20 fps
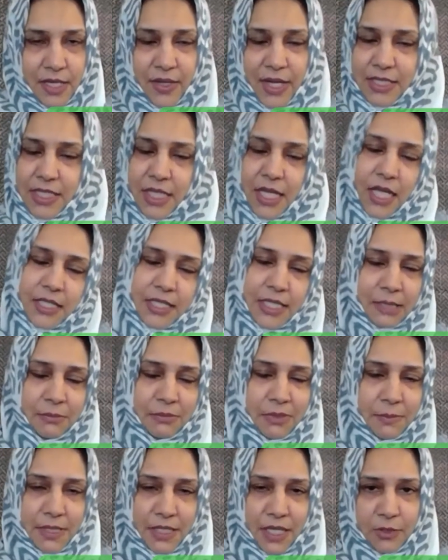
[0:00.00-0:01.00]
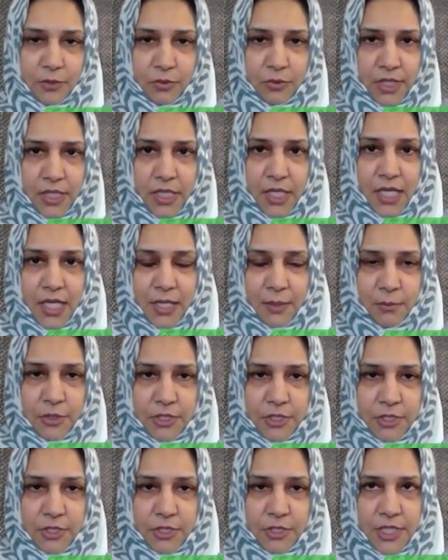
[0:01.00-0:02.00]
I said, yes, okay, I'll make
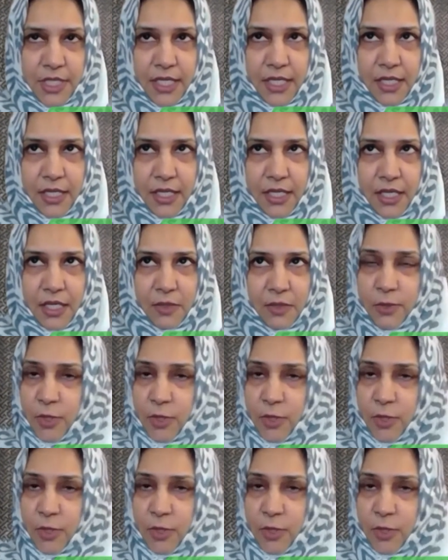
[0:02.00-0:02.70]
it.